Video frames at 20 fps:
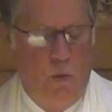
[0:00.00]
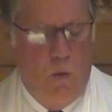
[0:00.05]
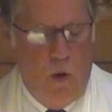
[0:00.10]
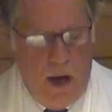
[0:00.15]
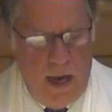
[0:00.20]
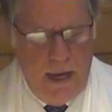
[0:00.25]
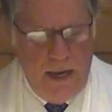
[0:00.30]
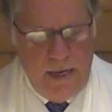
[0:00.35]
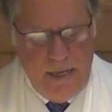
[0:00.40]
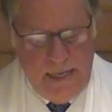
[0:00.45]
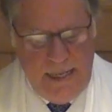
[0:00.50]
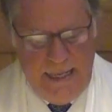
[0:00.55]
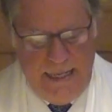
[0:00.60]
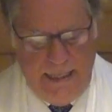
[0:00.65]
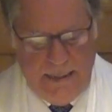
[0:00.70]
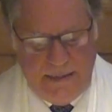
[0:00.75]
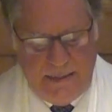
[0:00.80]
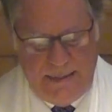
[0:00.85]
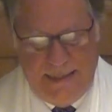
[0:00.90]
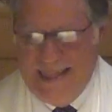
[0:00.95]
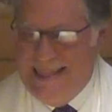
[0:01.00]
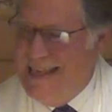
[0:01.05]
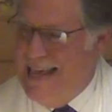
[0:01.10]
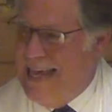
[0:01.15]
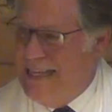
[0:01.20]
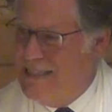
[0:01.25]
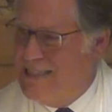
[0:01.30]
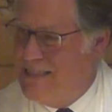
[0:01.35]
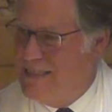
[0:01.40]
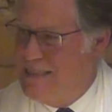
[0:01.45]
One is
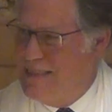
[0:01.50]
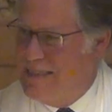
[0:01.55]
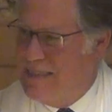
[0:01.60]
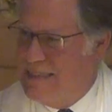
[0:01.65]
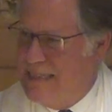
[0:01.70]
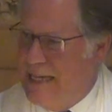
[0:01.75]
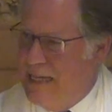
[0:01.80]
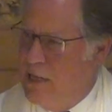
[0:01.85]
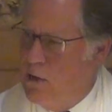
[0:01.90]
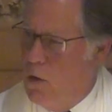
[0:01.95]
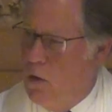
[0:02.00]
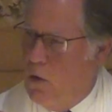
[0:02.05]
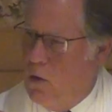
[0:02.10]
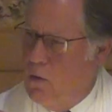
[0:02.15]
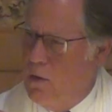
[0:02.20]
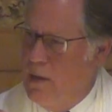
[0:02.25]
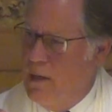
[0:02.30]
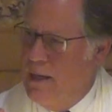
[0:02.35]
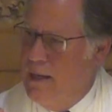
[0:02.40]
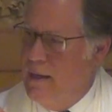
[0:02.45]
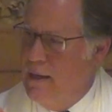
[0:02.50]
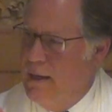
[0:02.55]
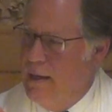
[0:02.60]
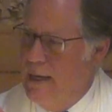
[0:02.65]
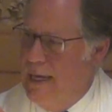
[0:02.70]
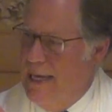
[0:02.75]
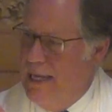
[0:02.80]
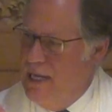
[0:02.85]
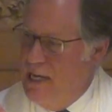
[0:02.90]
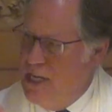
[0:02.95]
that single
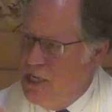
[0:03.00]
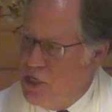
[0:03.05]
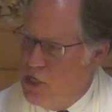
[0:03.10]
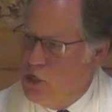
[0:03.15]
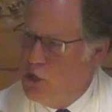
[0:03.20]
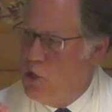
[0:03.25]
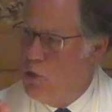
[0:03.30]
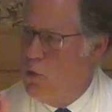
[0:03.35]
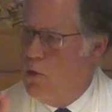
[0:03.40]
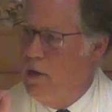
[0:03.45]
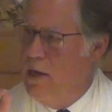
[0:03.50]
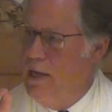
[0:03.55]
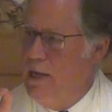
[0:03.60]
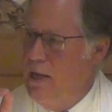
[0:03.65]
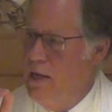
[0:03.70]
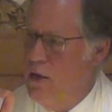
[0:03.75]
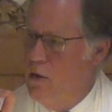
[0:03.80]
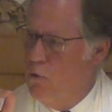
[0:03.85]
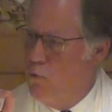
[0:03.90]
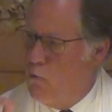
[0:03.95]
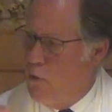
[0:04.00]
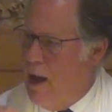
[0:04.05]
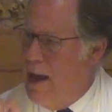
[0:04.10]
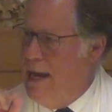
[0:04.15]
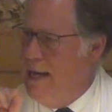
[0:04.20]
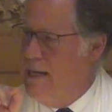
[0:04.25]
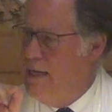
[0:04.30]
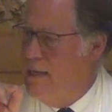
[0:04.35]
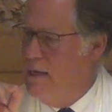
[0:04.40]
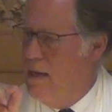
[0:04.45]
initiatory
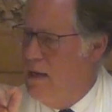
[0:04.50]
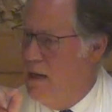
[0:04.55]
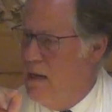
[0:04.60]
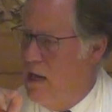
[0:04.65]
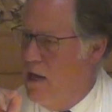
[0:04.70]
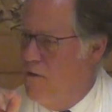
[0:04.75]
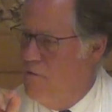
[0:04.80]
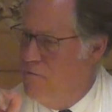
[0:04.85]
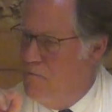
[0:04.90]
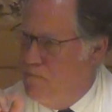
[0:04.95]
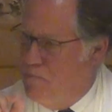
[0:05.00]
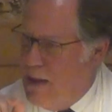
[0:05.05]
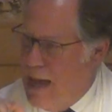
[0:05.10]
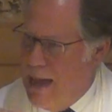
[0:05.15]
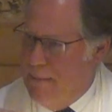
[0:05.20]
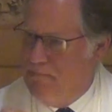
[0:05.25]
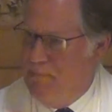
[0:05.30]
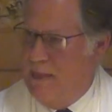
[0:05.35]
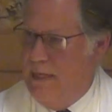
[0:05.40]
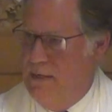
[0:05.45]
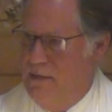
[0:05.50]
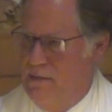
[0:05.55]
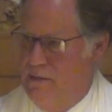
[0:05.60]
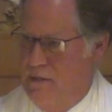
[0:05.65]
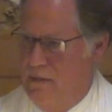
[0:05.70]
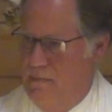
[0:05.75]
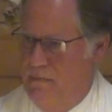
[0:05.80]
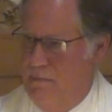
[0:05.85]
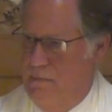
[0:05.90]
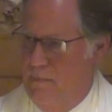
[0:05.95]
rite of
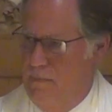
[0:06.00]
baptism.